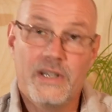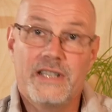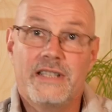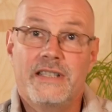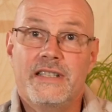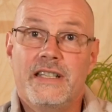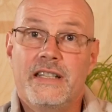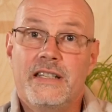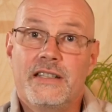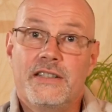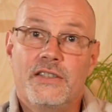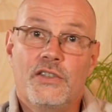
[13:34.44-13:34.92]

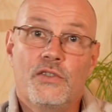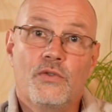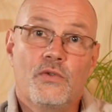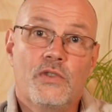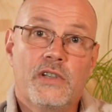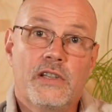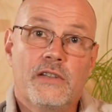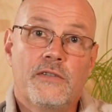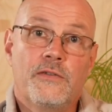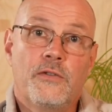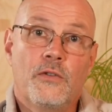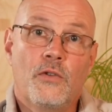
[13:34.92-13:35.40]
is this
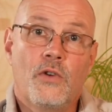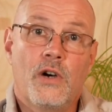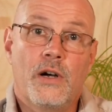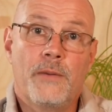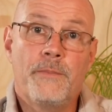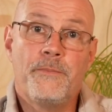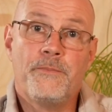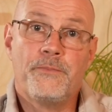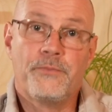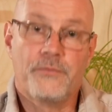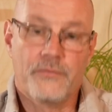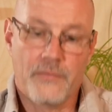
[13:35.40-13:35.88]
unit
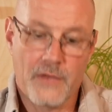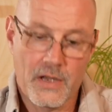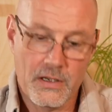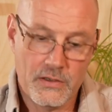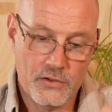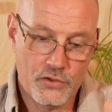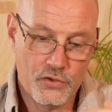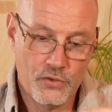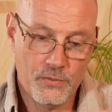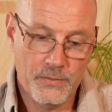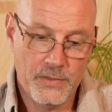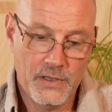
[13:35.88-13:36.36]
for?
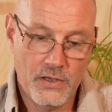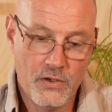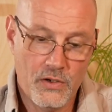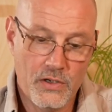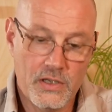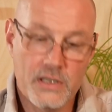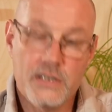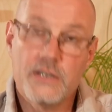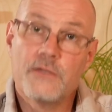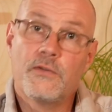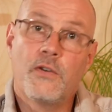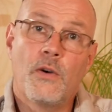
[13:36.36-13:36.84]
To be
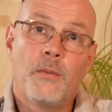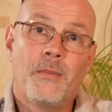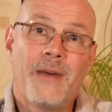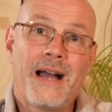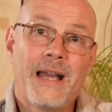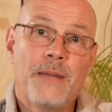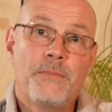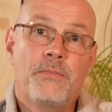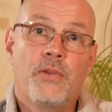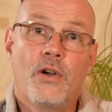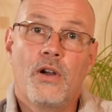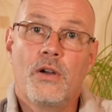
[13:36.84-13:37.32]
honest for
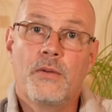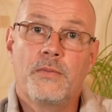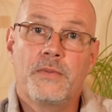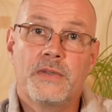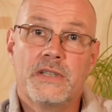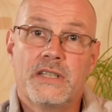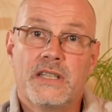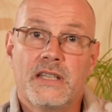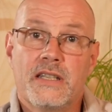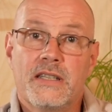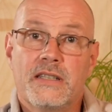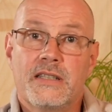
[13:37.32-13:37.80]
my
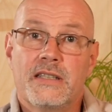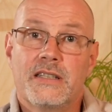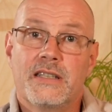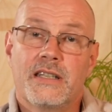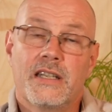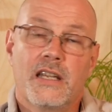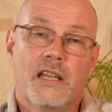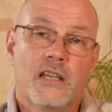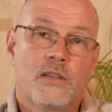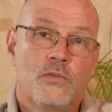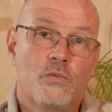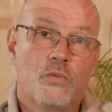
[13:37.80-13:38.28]
purposes
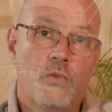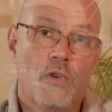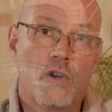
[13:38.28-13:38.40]
it